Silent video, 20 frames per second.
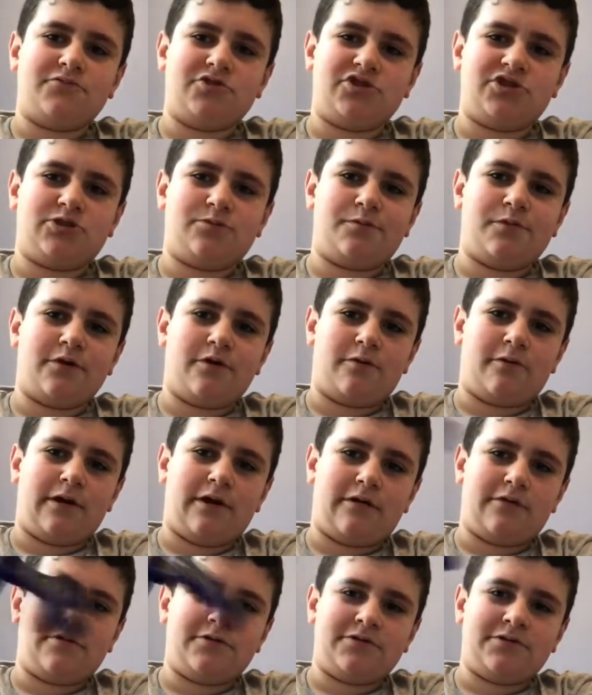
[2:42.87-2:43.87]
Just spin
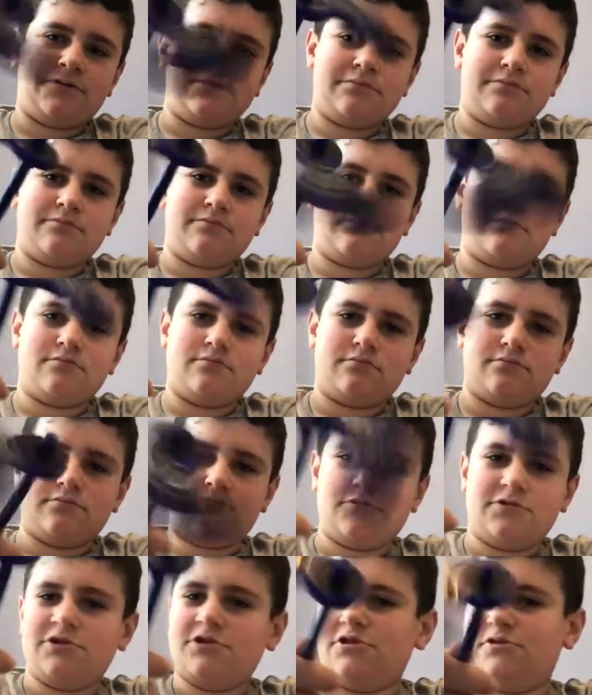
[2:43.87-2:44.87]
around.
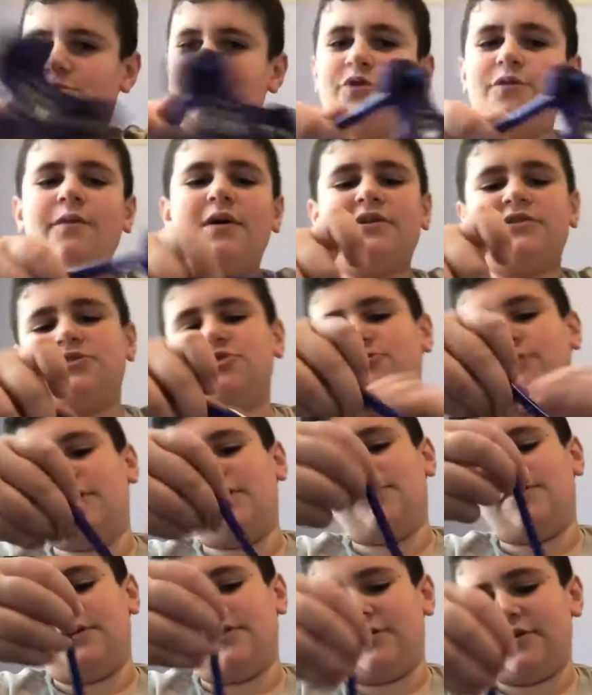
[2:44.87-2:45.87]
You can basically do
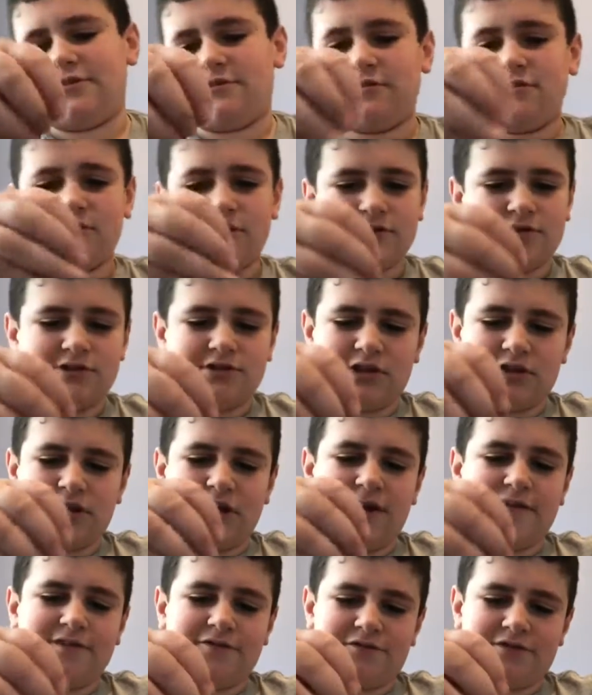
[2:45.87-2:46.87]
anything. Like, there, like there's a
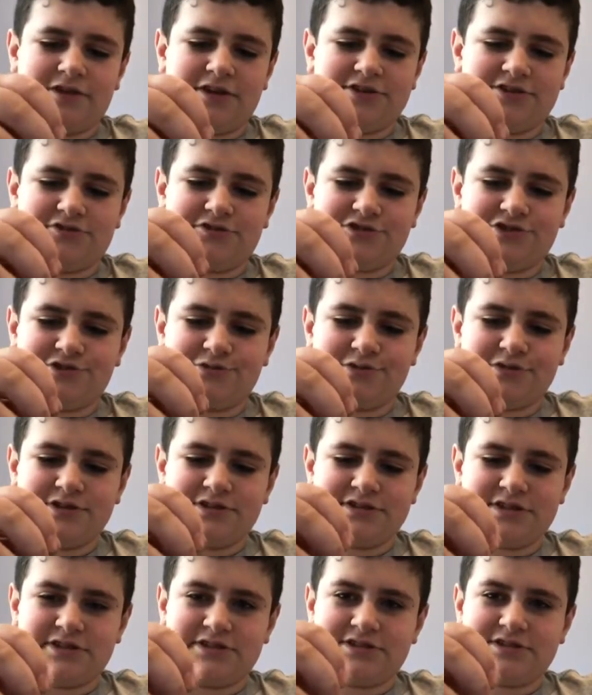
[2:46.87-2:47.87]
lot of different things you can do with
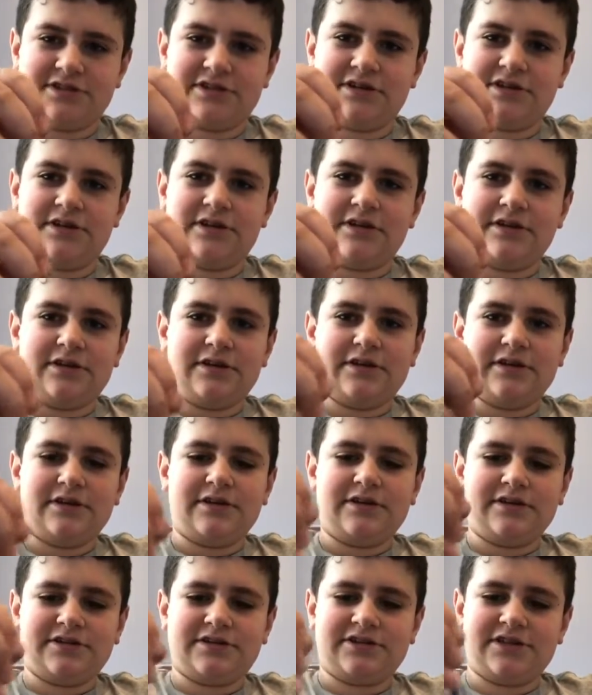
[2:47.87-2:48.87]
these things.
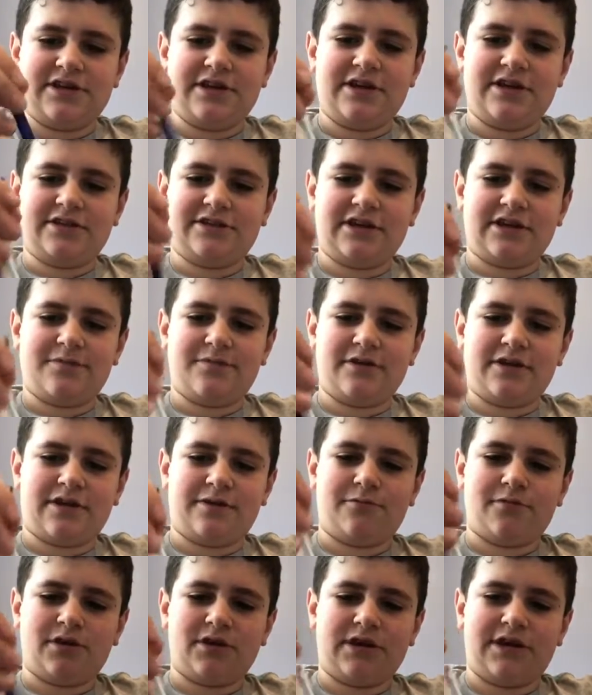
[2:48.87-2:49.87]
You see, taking the, like
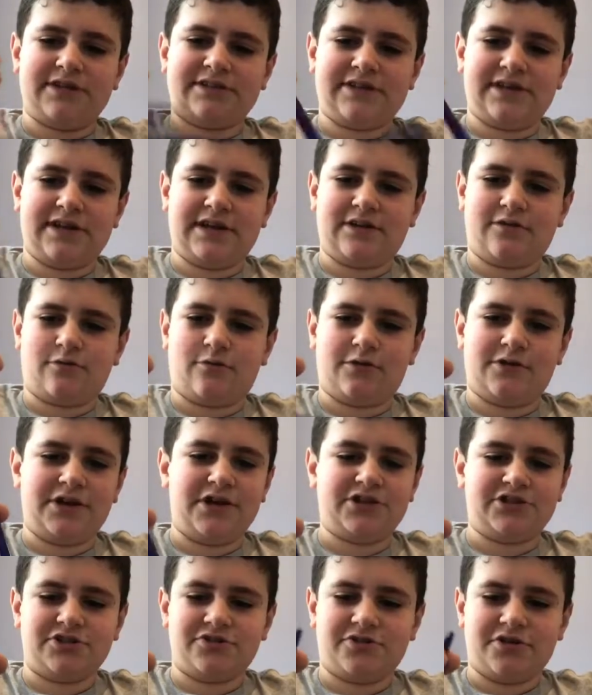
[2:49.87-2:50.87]
a really nice hand
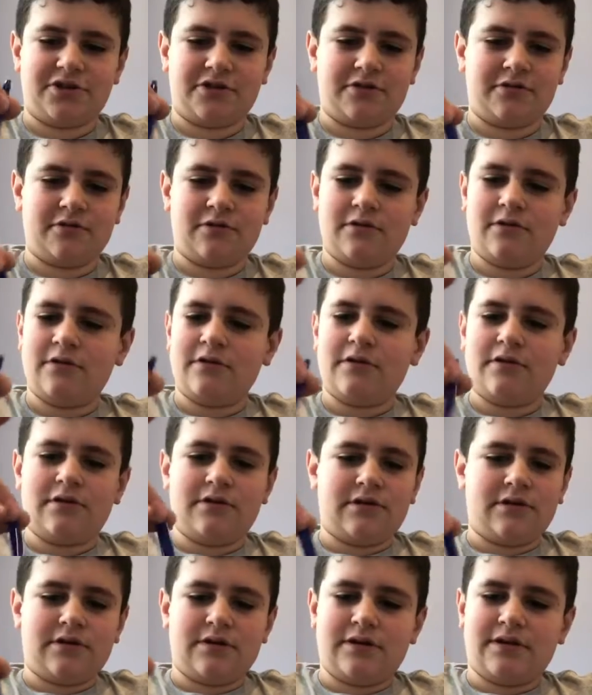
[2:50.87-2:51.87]
coordination thing.
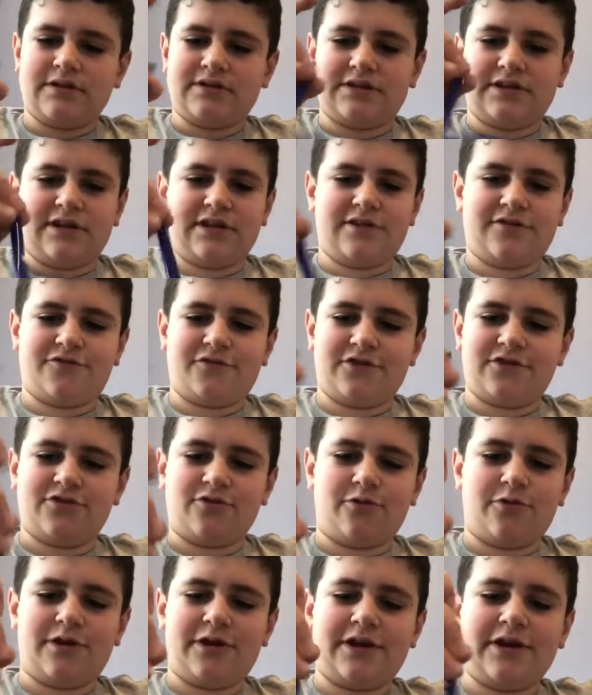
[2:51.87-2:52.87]
It's a nice, fun
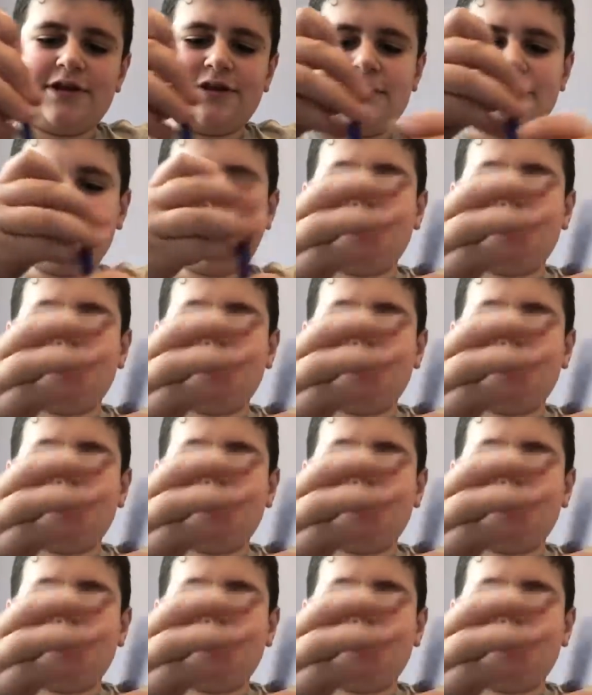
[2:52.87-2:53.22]
toy.